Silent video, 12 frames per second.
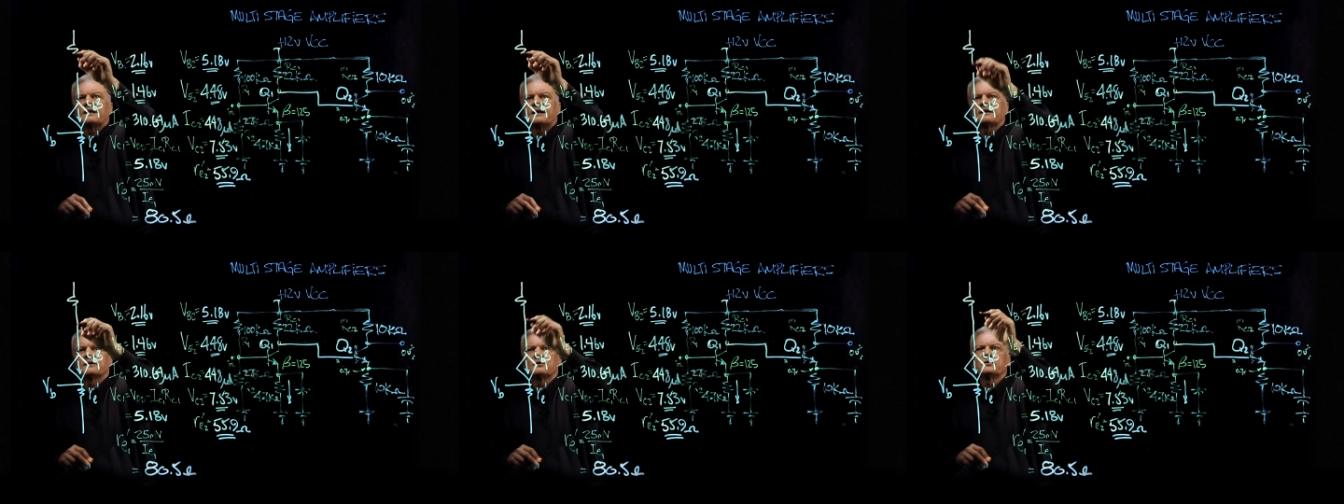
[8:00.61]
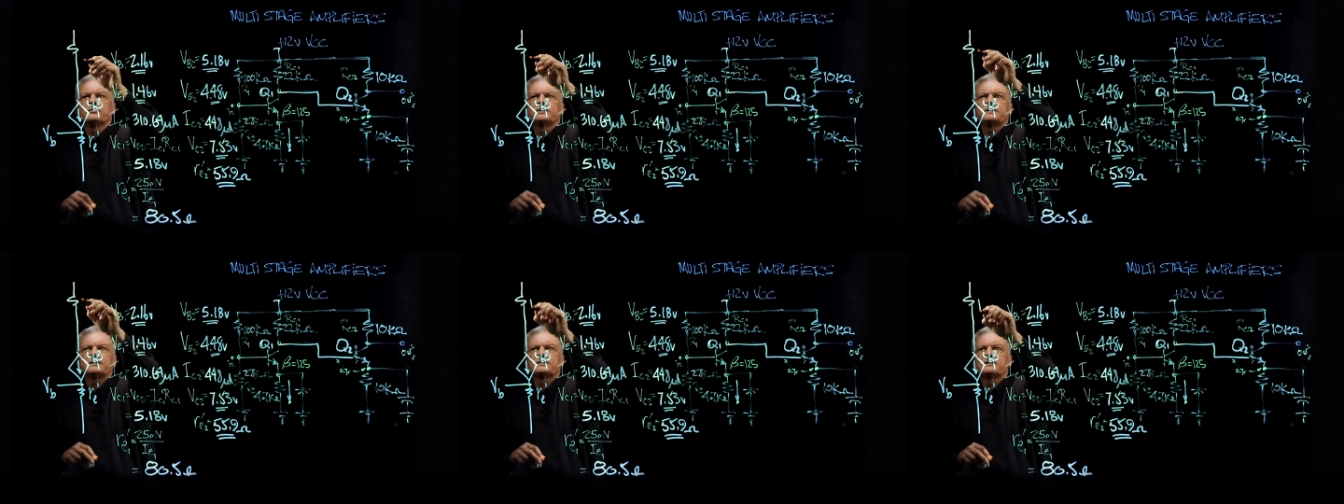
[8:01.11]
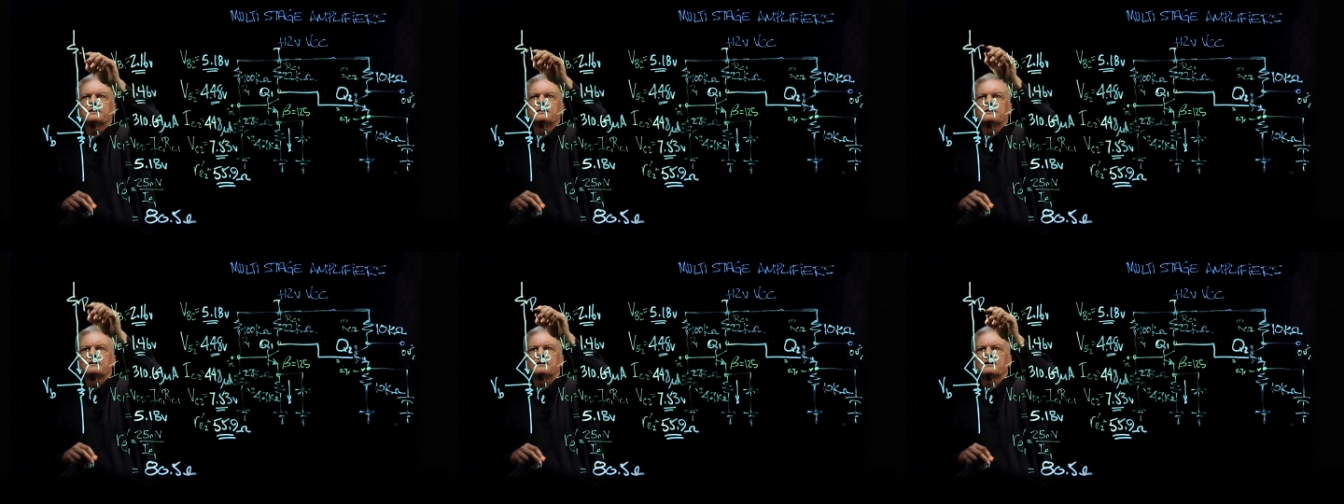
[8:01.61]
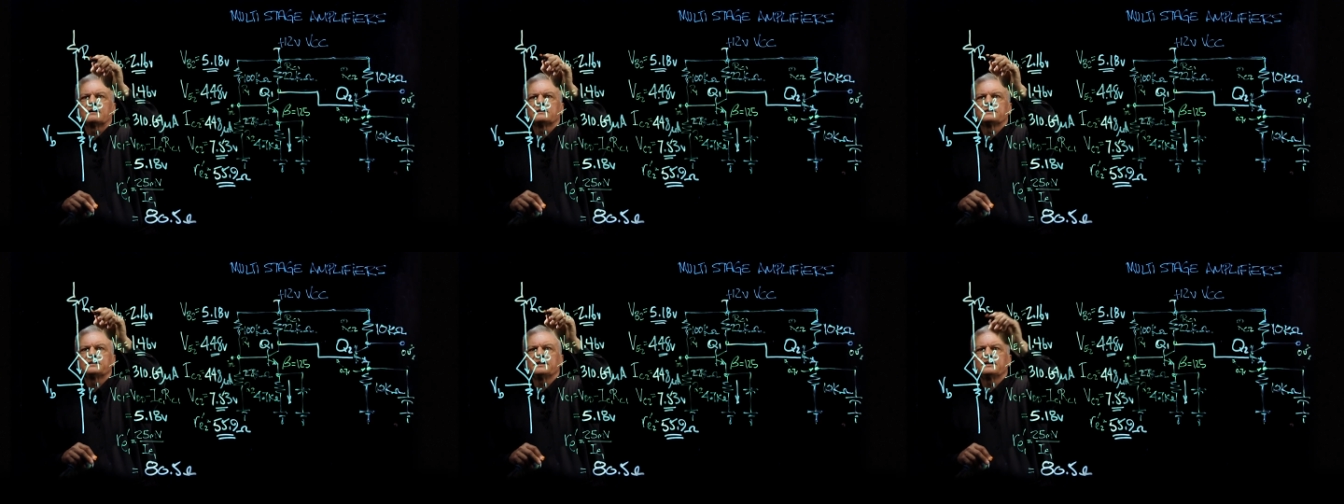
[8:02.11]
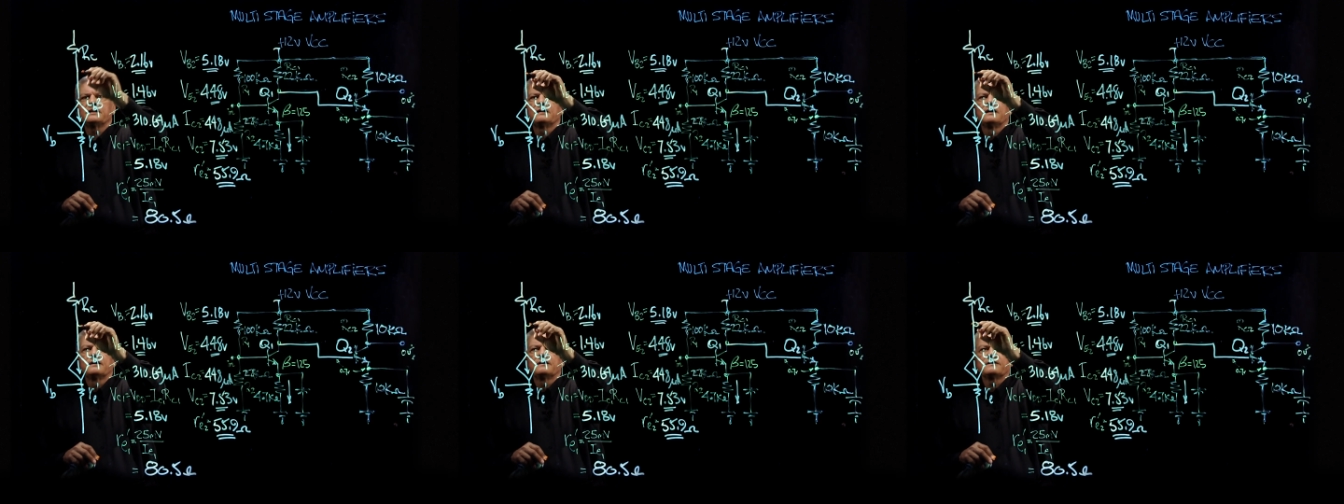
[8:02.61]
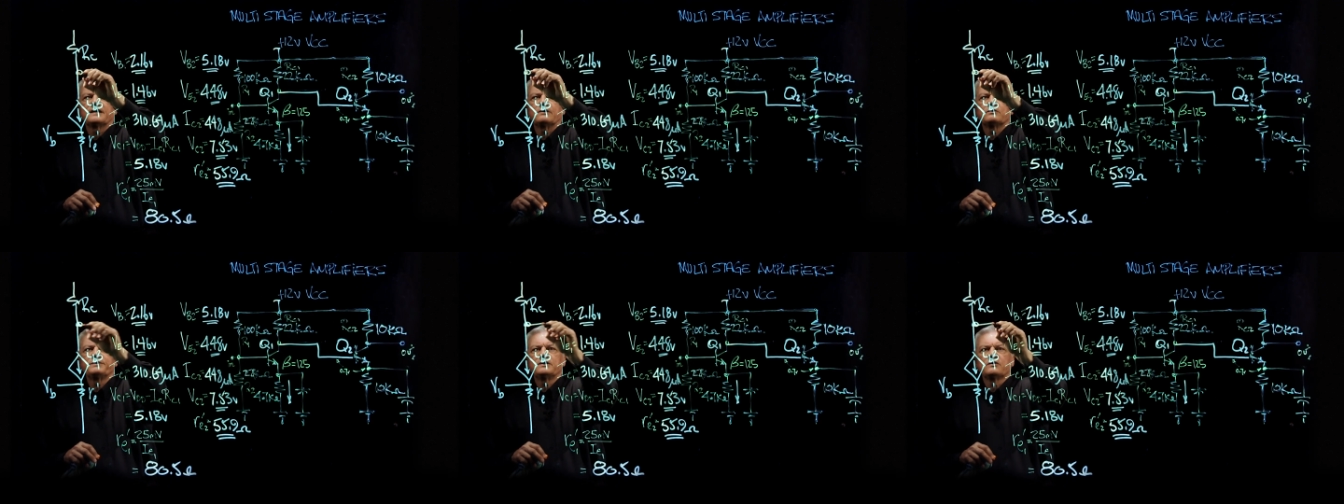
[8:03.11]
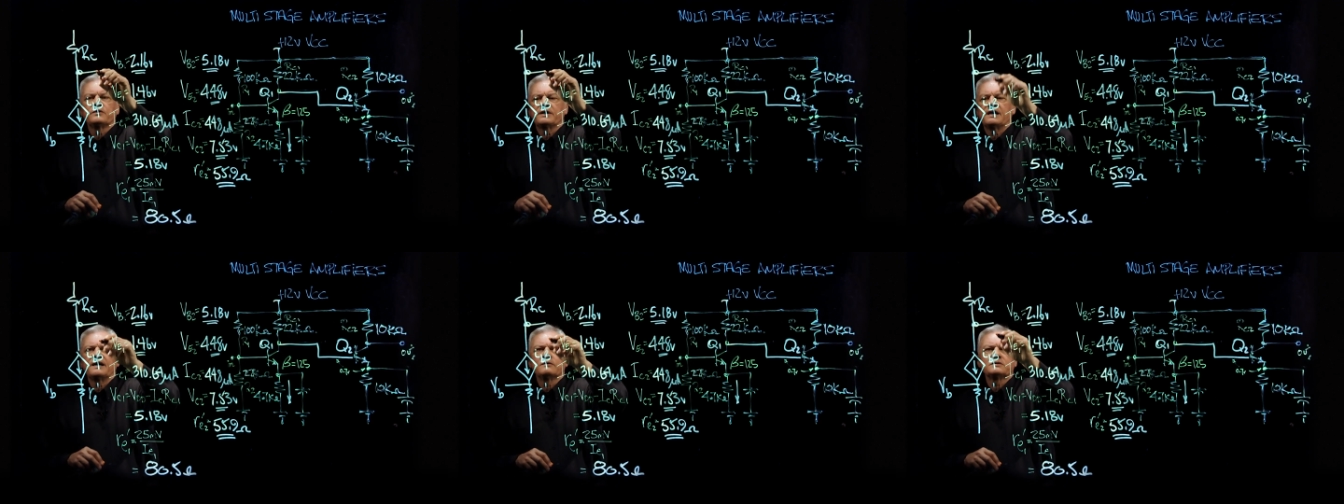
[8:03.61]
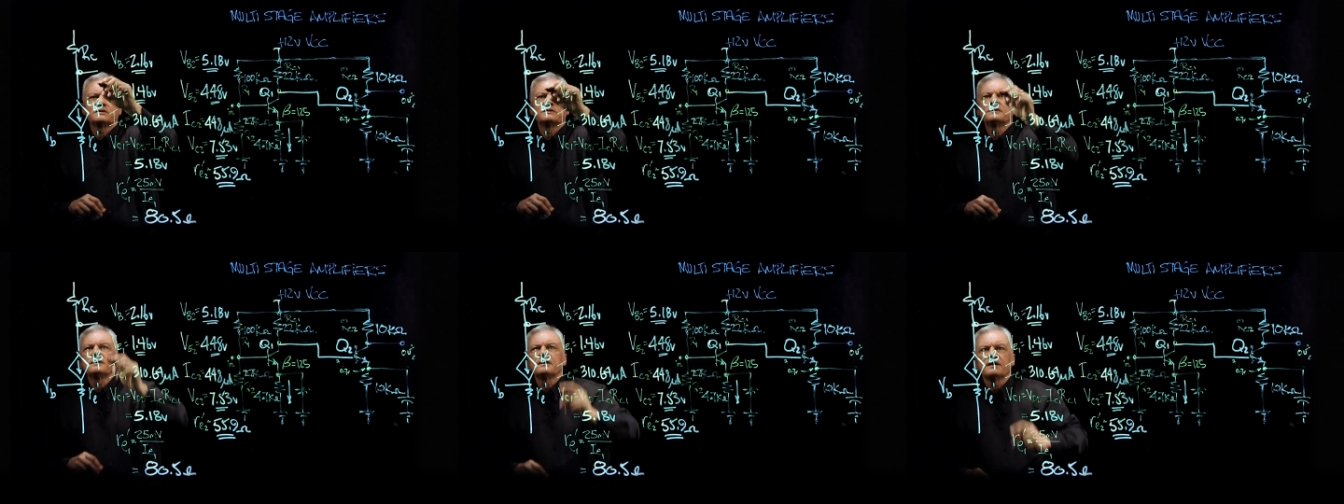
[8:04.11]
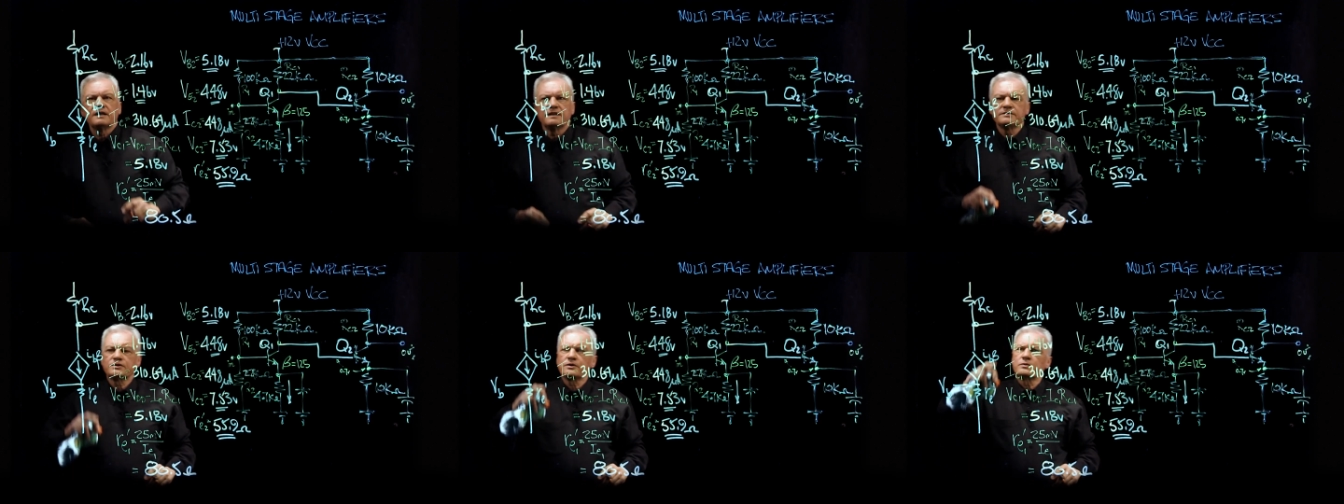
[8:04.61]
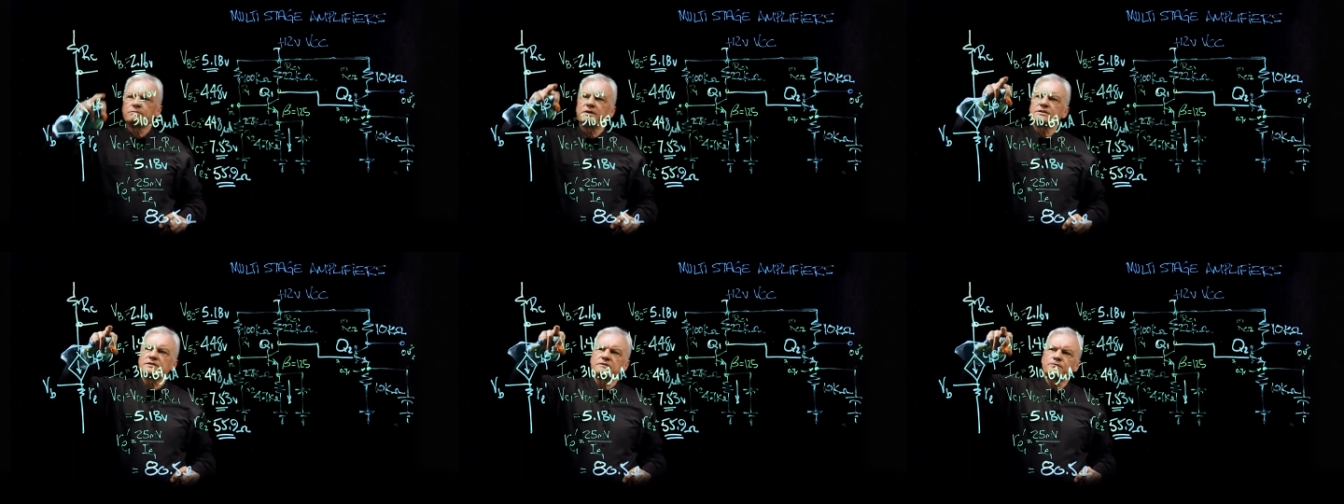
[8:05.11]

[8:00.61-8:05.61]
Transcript: of that load resistor, or C, that will be going out. And so we'll measure the